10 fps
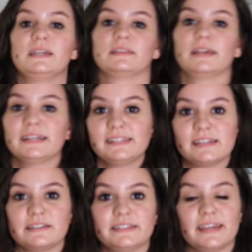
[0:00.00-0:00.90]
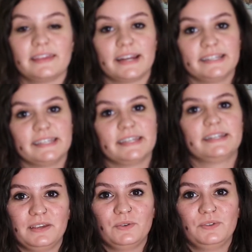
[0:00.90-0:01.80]
The last thing I'll say that I did,
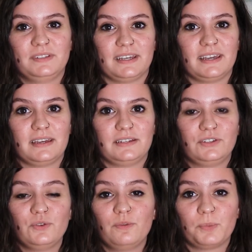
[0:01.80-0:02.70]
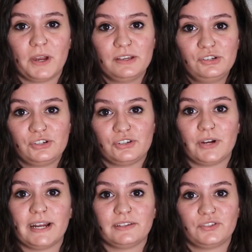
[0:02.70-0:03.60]
I used a toothbrush to
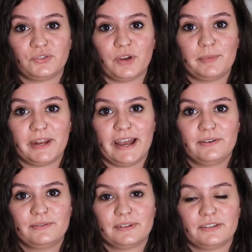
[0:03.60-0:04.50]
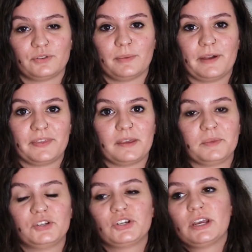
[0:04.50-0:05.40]
try to scrub out the
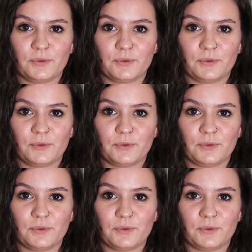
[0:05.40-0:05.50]
image.